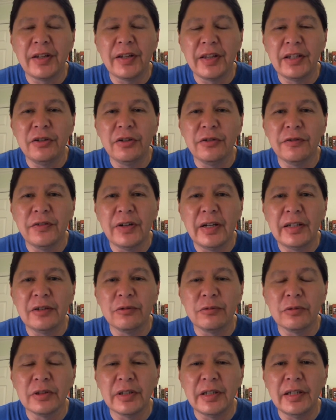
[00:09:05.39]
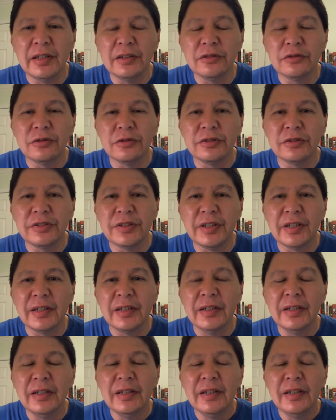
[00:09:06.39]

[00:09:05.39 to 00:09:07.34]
I think you'll find it really interesting